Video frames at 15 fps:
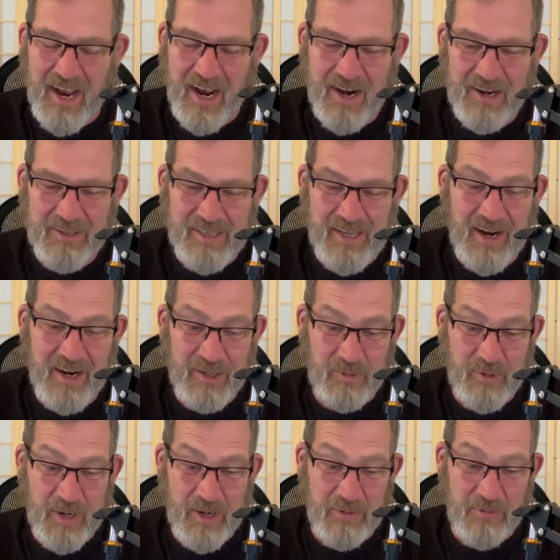ours, ours
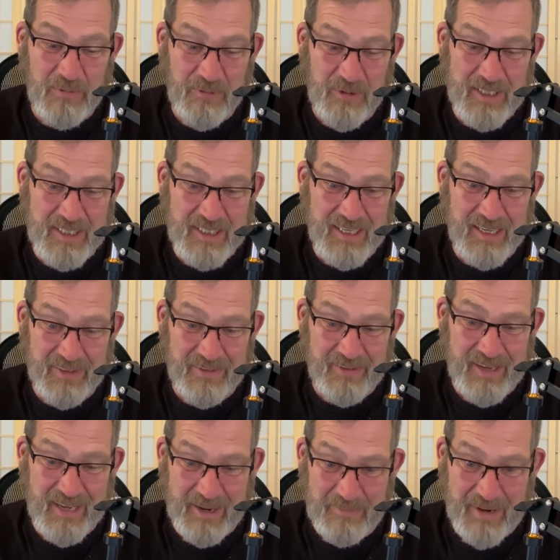went on the fritz the other
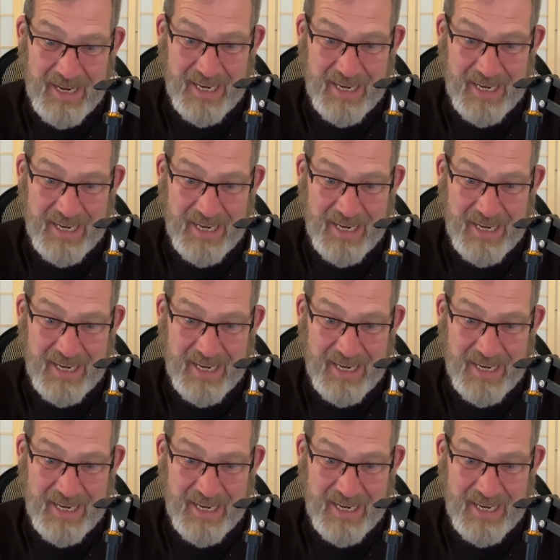day, man,